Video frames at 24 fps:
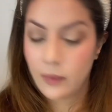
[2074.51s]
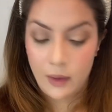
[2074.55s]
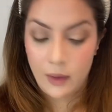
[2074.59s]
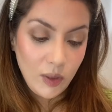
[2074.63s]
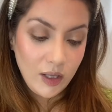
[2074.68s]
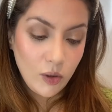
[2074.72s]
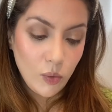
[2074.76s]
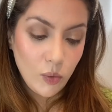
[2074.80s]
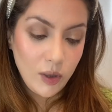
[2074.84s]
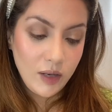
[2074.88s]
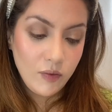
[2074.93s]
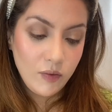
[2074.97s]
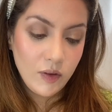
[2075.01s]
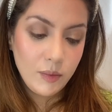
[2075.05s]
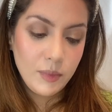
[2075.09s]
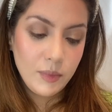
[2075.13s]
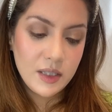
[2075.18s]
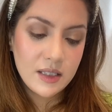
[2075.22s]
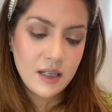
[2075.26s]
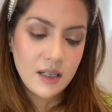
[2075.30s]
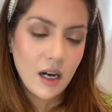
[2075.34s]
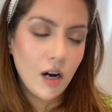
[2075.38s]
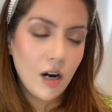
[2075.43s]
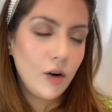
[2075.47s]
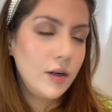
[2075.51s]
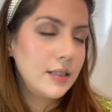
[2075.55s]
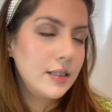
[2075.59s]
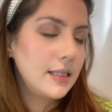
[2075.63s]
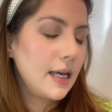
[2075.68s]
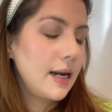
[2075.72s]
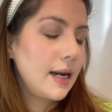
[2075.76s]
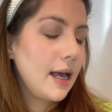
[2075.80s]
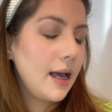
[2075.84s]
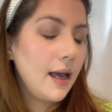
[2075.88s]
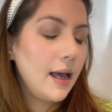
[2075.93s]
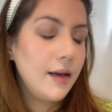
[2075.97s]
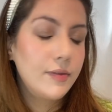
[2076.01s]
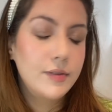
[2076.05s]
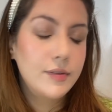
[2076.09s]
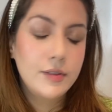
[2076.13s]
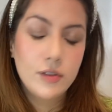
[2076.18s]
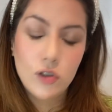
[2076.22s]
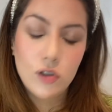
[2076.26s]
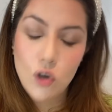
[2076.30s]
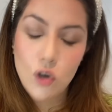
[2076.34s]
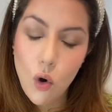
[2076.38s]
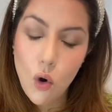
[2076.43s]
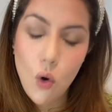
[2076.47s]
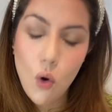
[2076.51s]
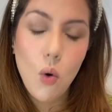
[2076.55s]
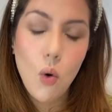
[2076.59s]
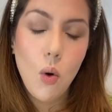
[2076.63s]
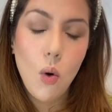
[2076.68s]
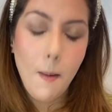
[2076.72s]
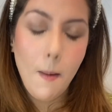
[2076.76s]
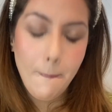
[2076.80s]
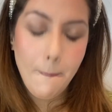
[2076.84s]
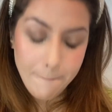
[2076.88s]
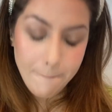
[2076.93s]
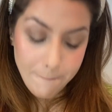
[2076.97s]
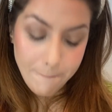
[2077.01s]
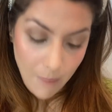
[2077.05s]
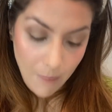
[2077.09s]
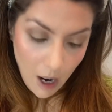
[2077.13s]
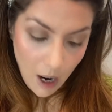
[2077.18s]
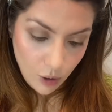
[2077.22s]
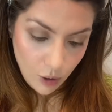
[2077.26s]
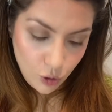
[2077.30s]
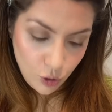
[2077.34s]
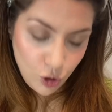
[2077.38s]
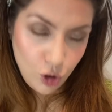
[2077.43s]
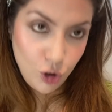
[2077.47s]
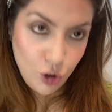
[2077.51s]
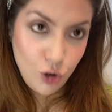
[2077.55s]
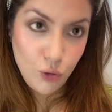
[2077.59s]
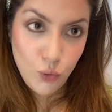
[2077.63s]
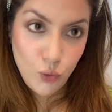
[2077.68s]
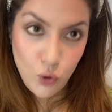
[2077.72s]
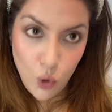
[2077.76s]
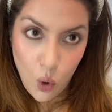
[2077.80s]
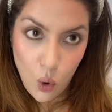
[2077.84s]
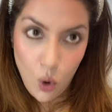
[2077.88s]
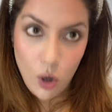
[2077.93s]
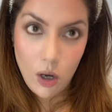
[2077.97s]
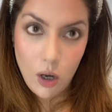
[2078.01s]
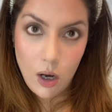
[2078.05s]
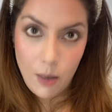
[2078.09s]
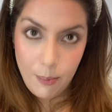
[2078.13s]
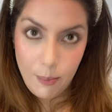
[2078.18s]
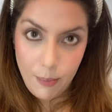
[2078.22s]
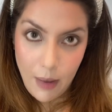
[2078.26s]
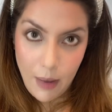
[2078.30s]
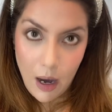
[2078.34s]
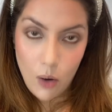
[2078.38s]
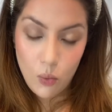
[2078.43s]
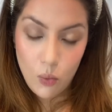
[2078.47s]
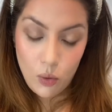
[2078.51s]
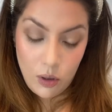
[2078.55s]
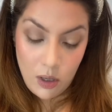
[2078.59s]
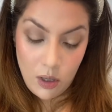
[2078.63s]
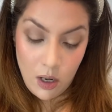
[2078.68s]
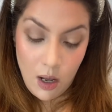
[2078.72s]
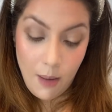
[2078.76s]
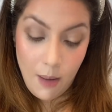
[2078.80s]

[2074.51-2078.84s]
We go in with mascaras, and I have so much to talk about